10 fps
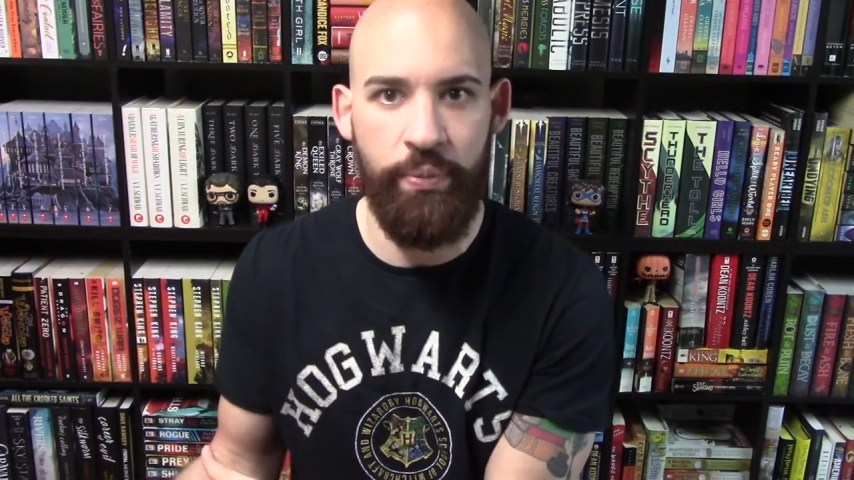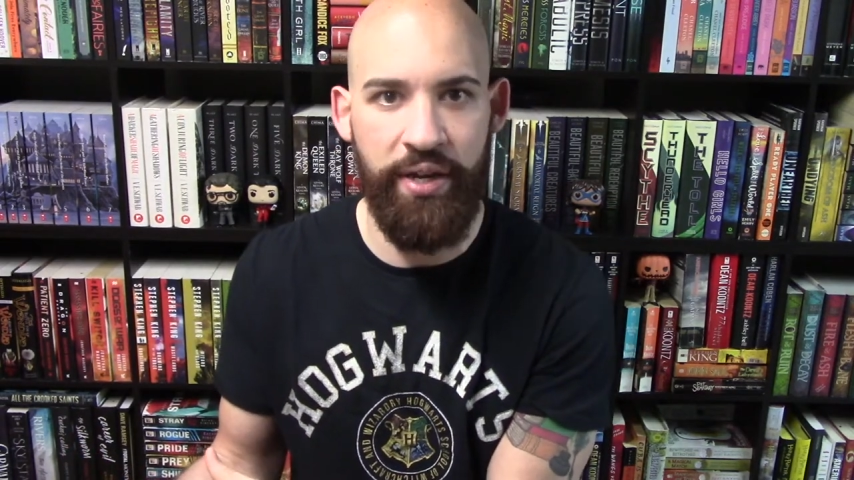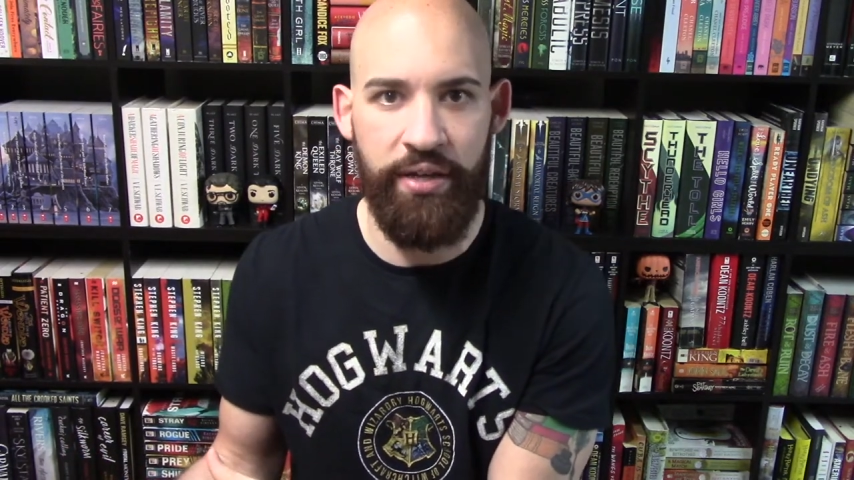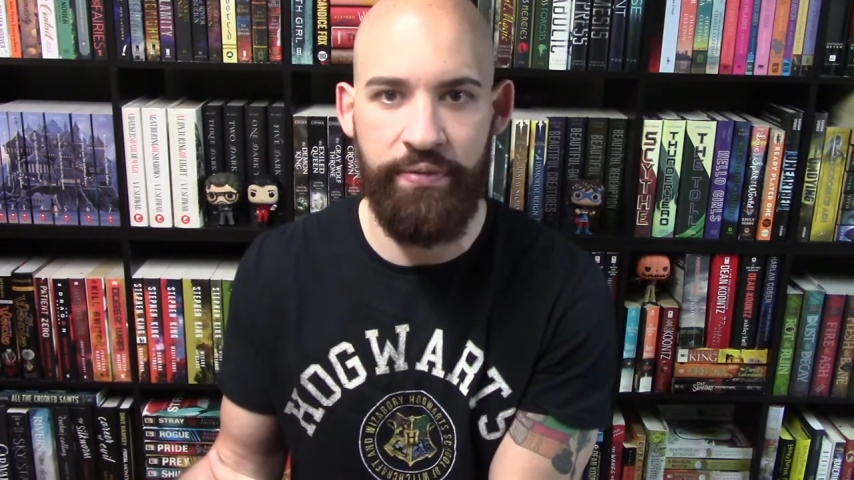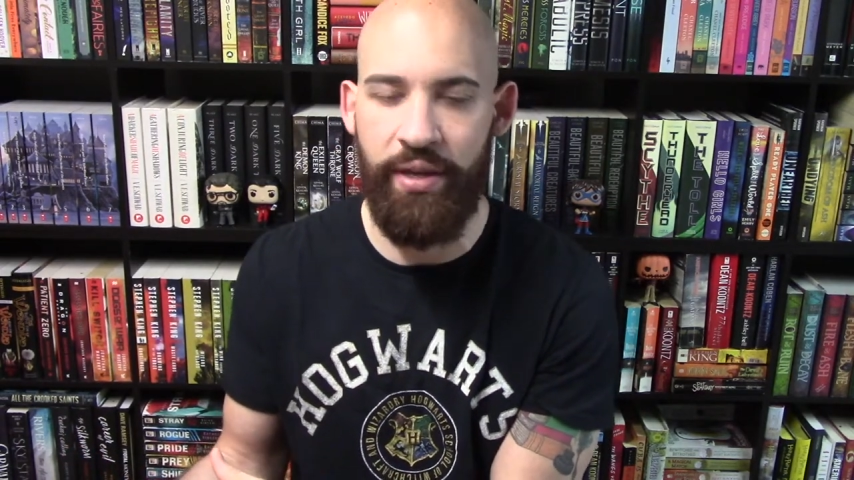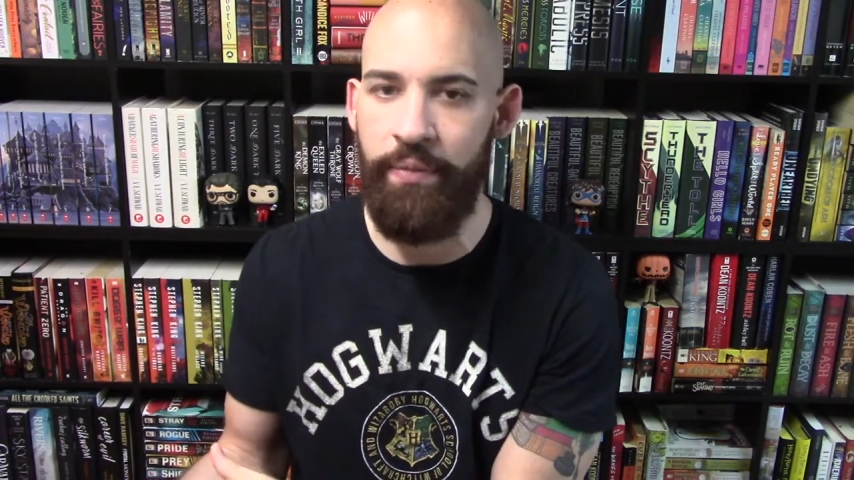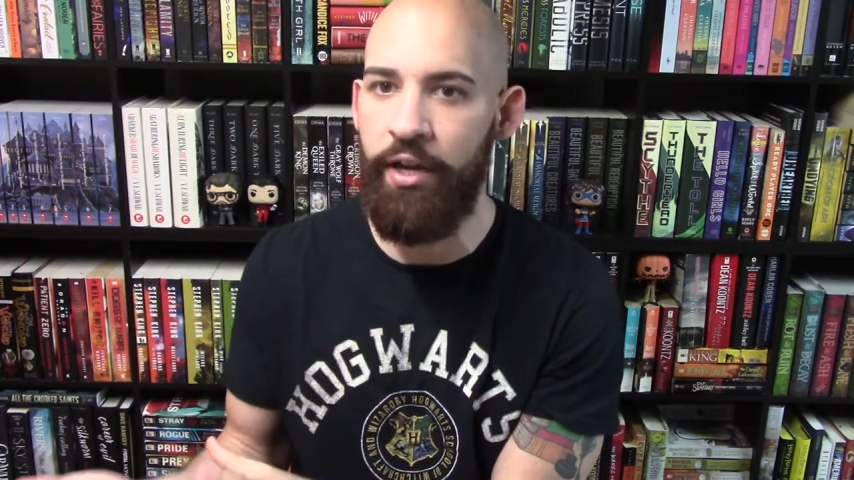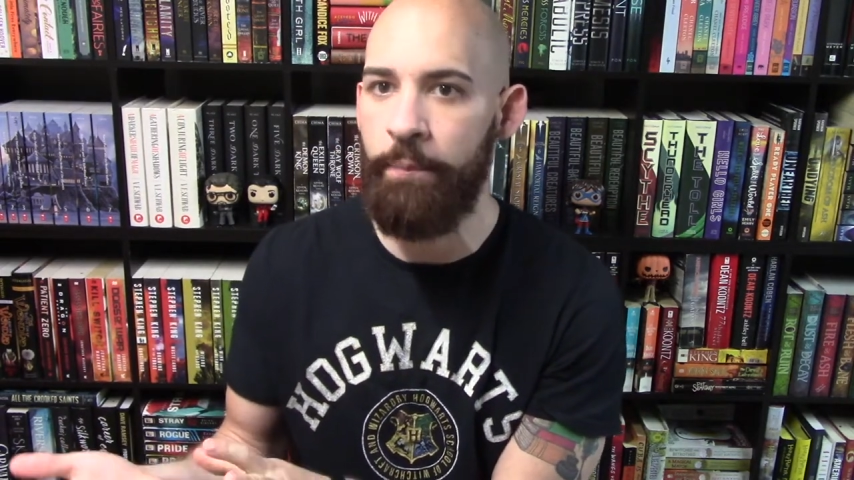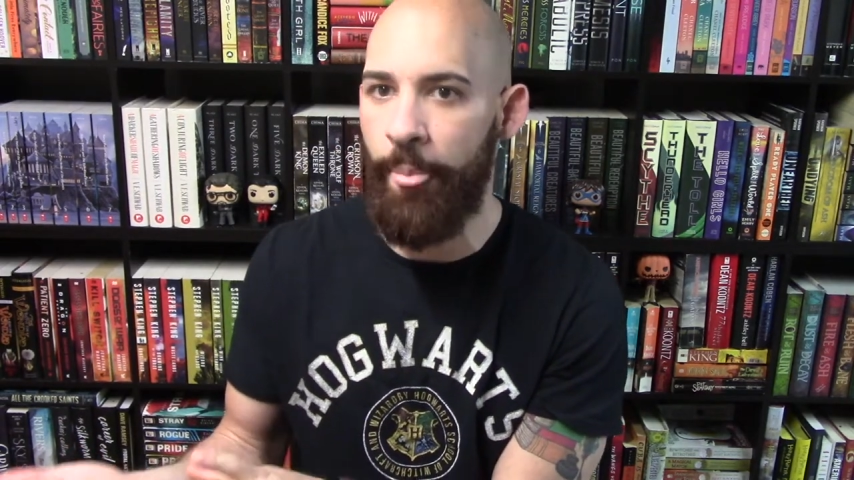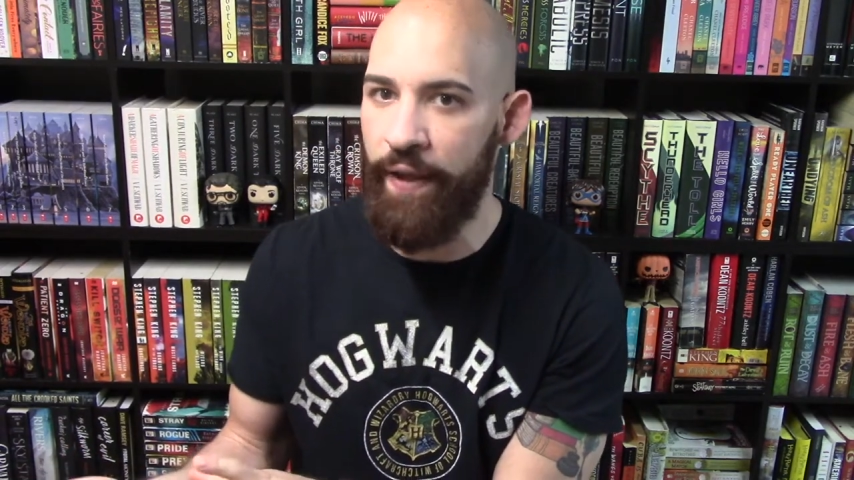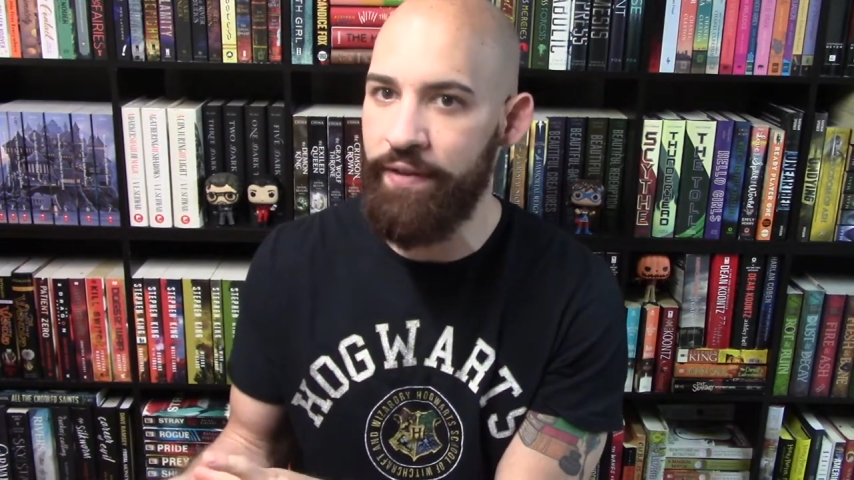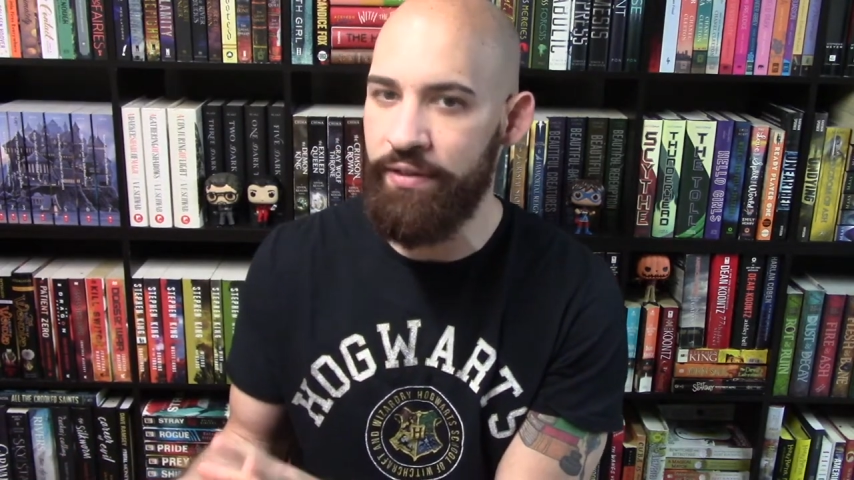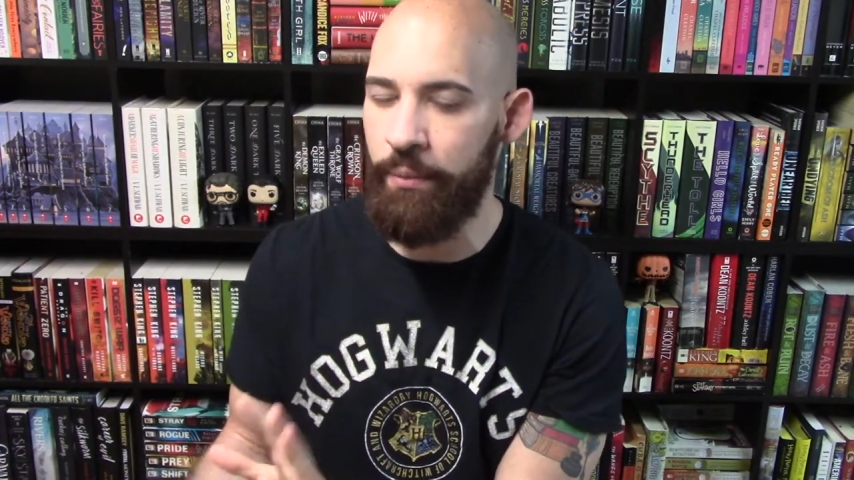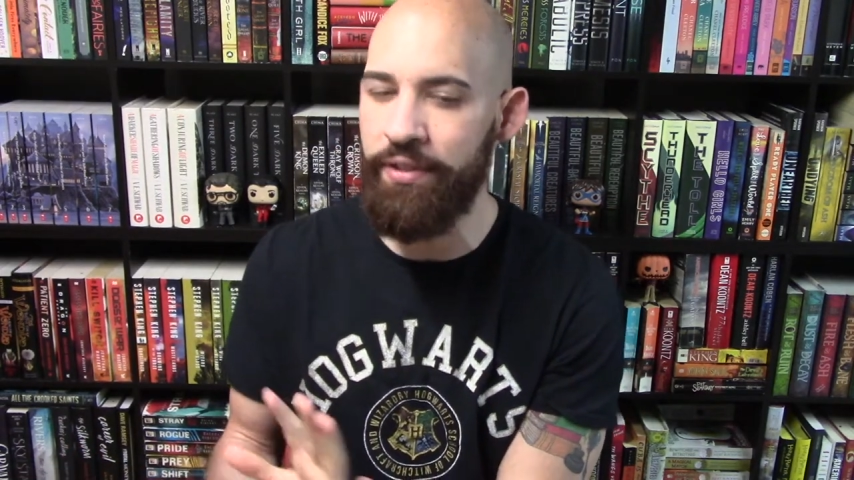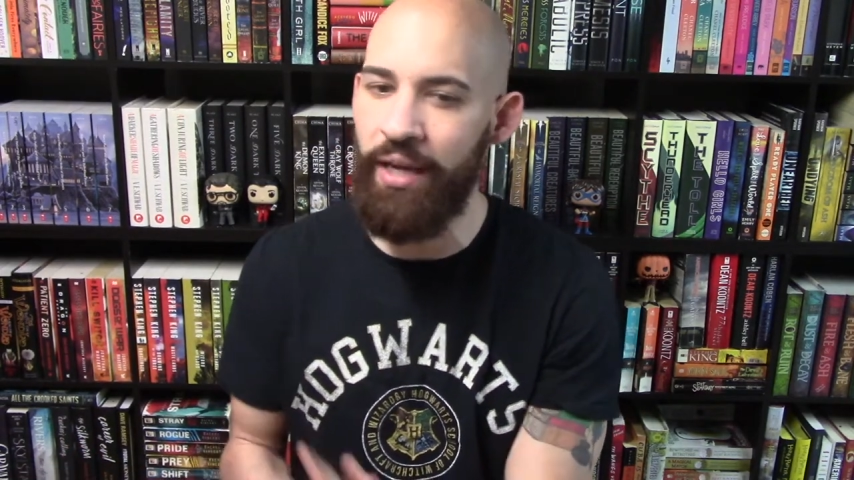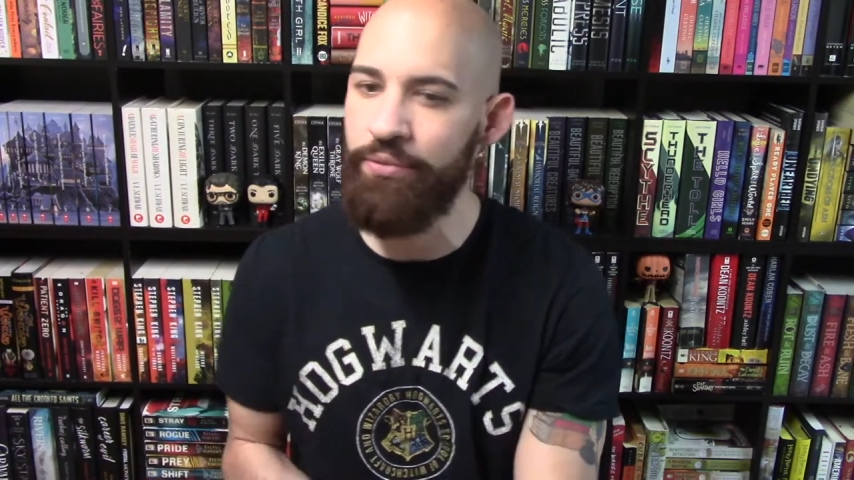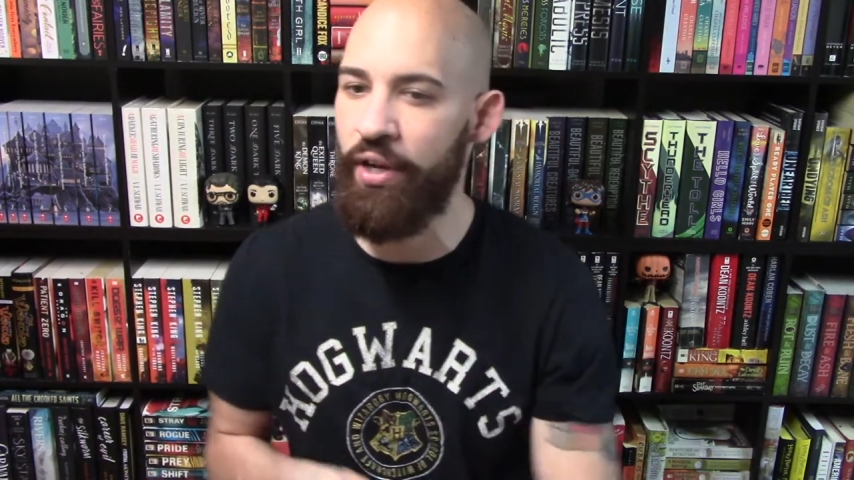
many of them in the summertime.